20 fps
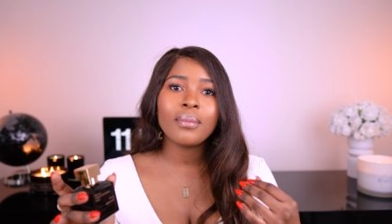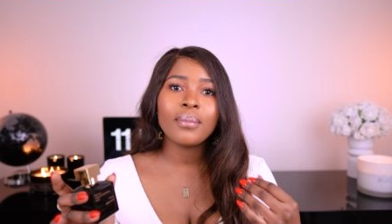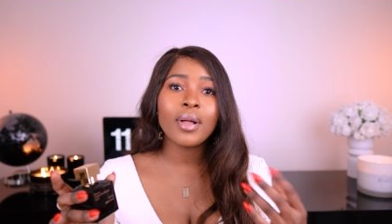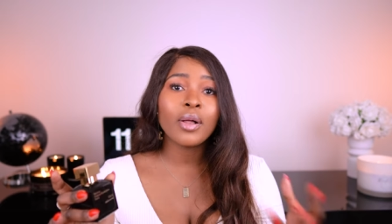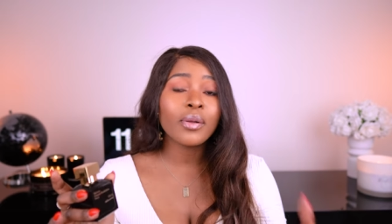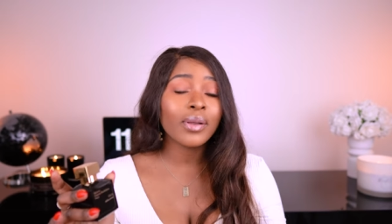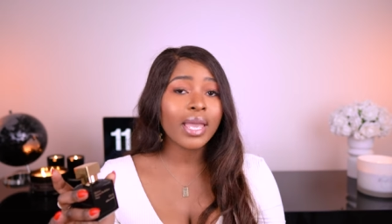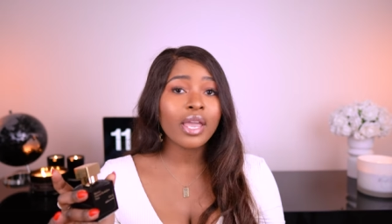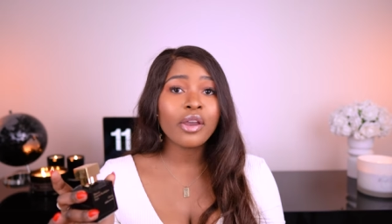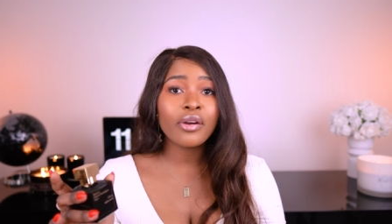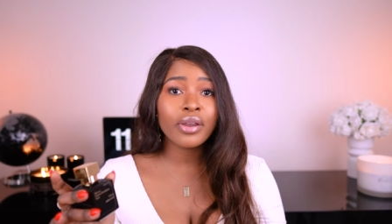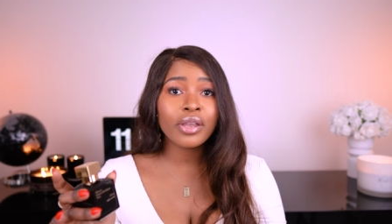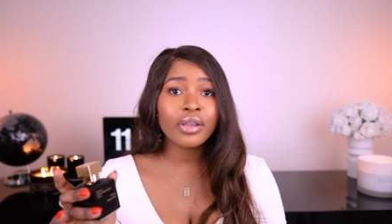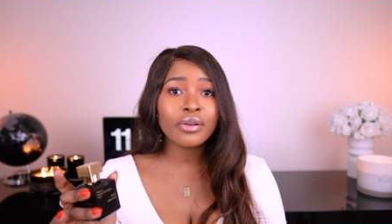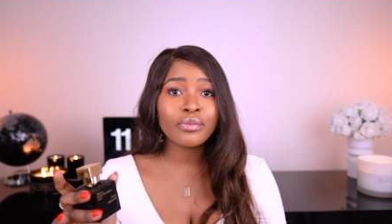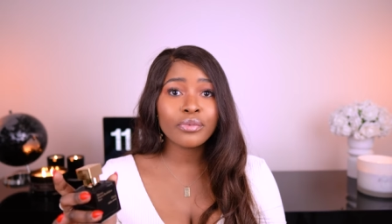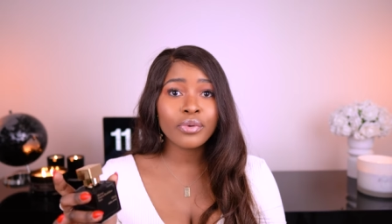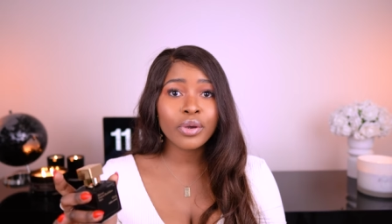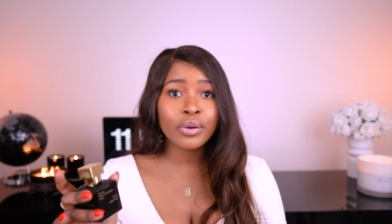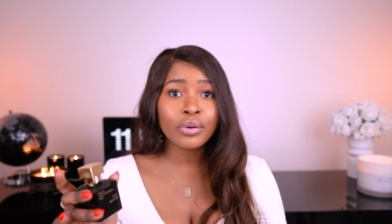
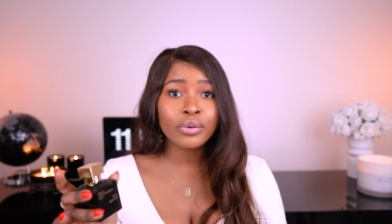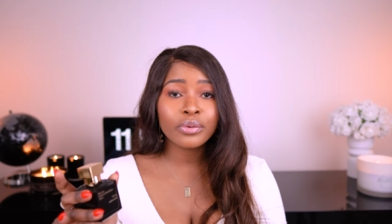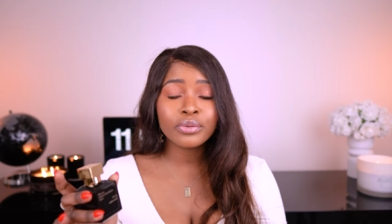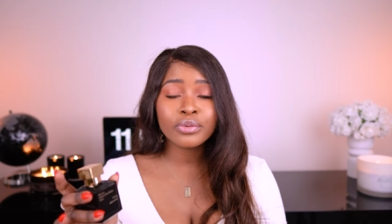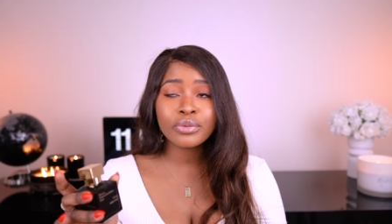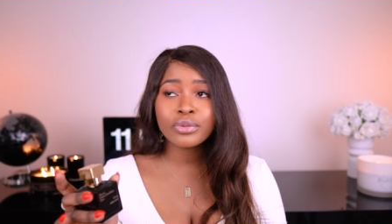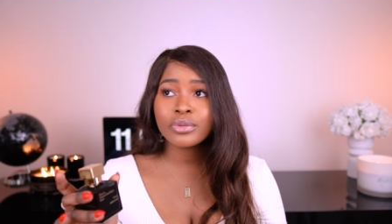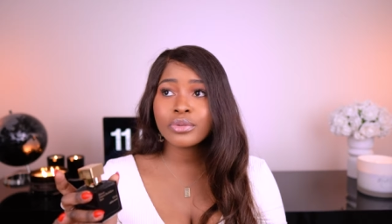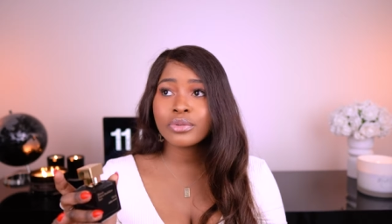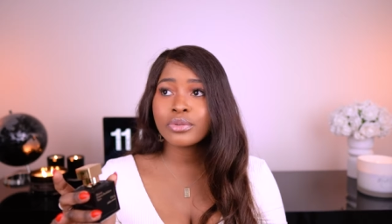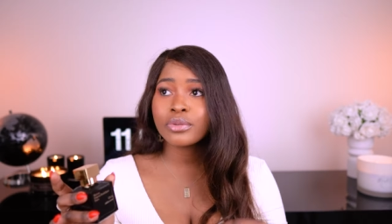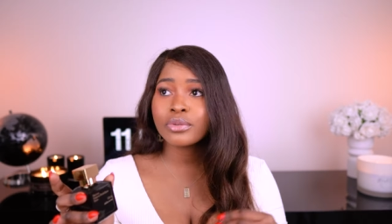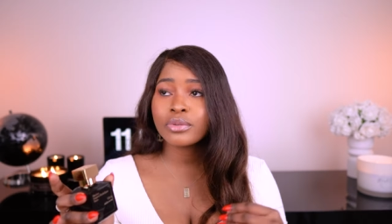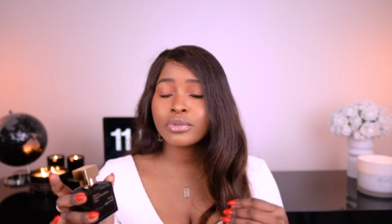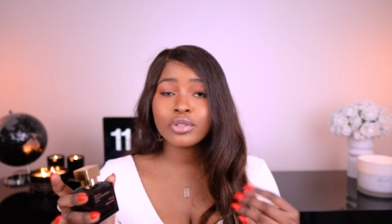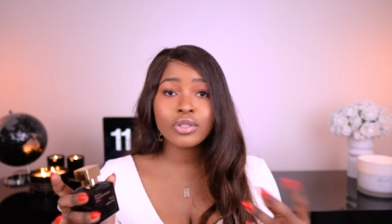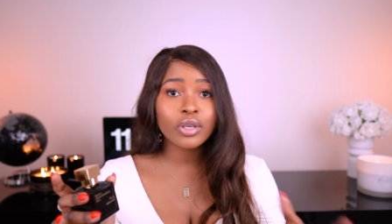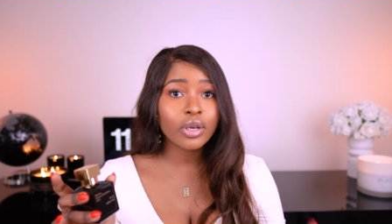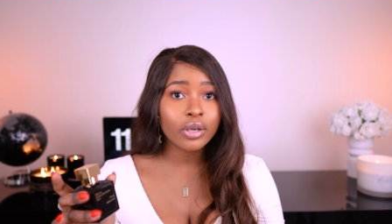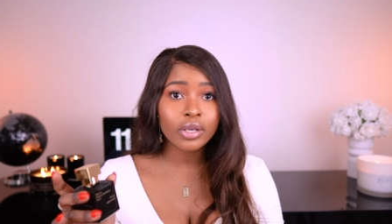Bulgarian rose,
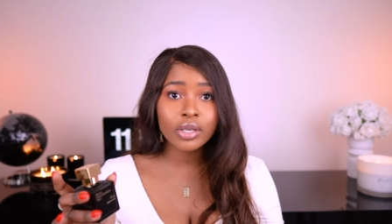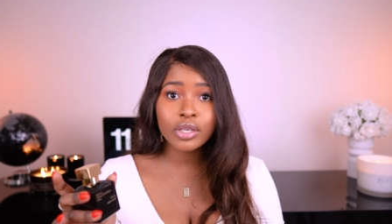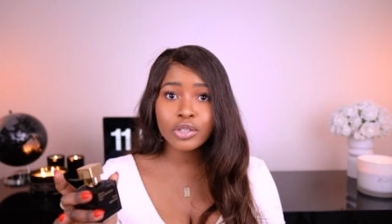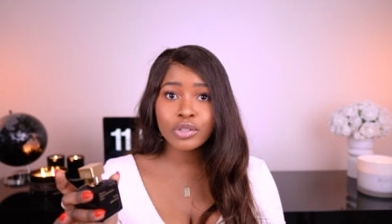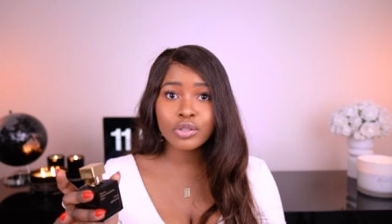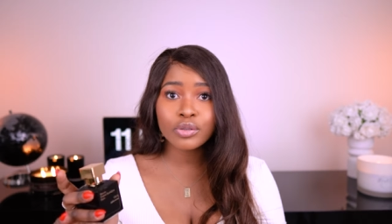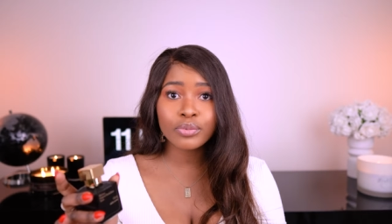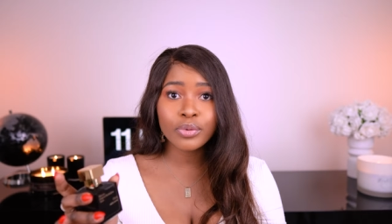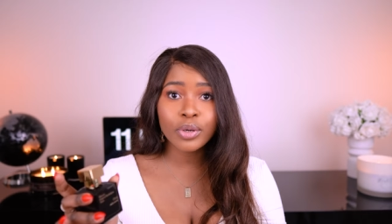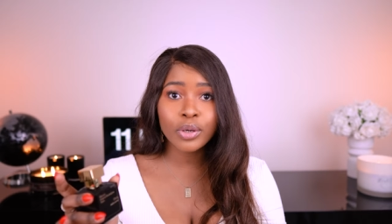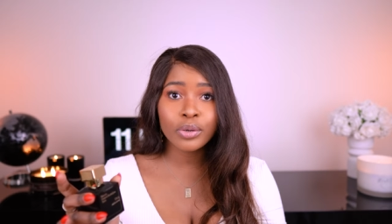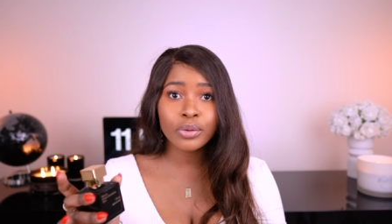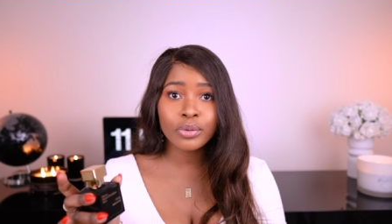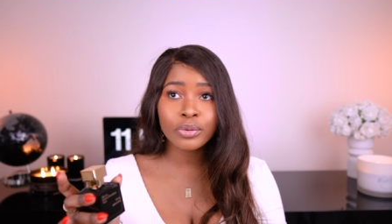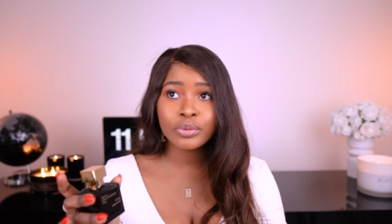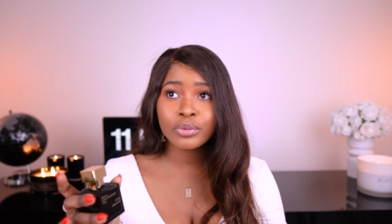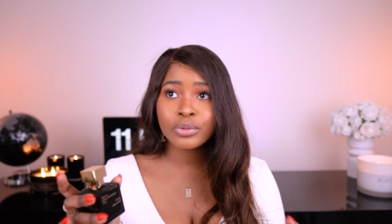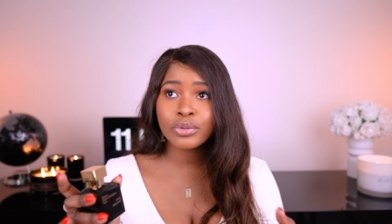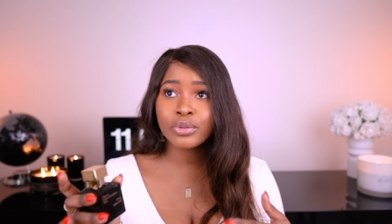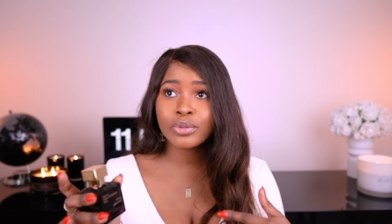Turkish
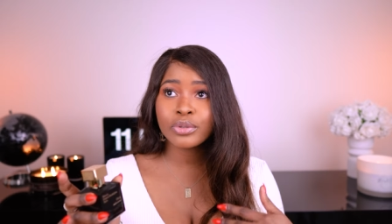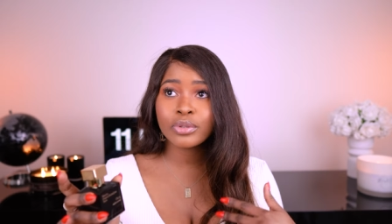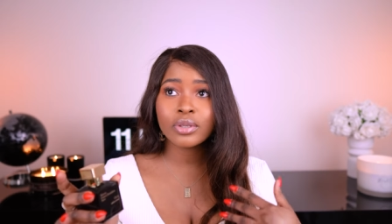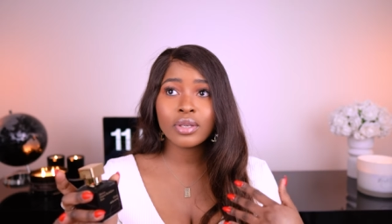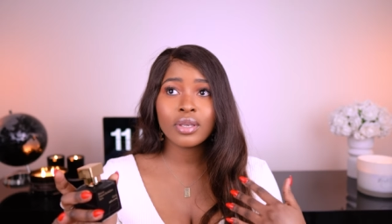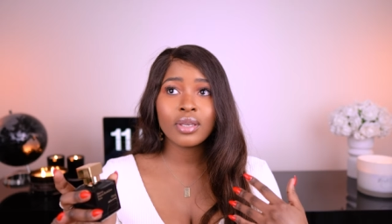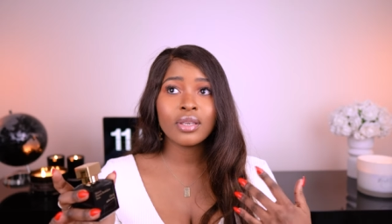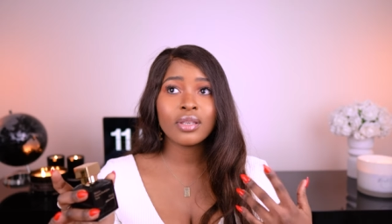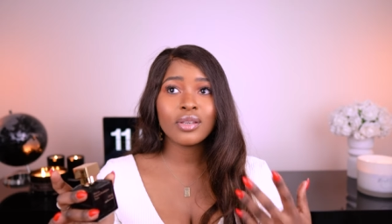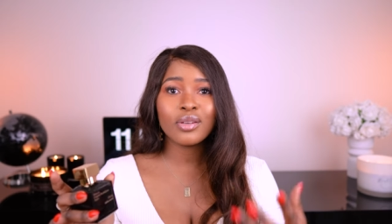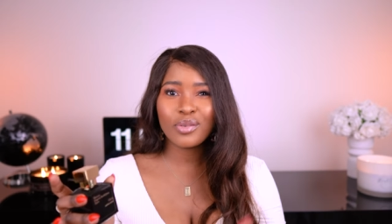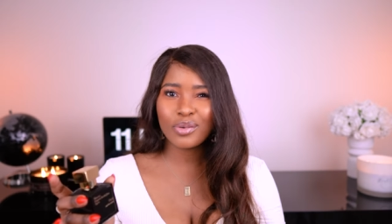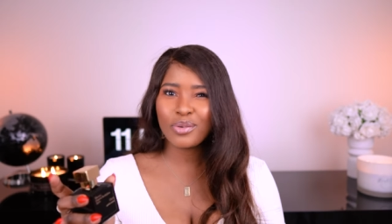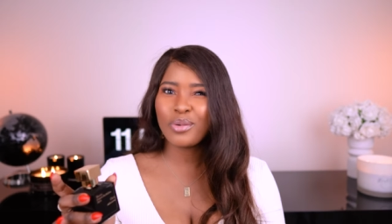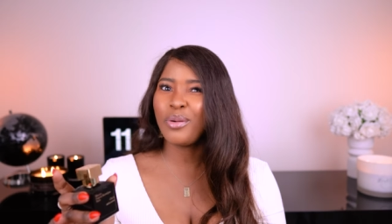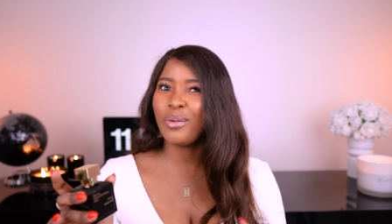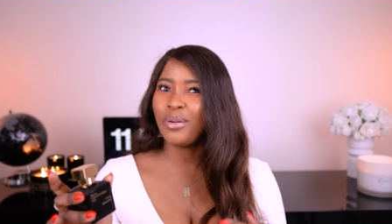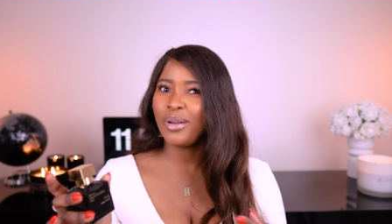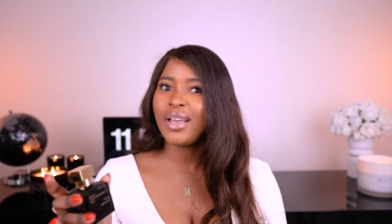rose, you know,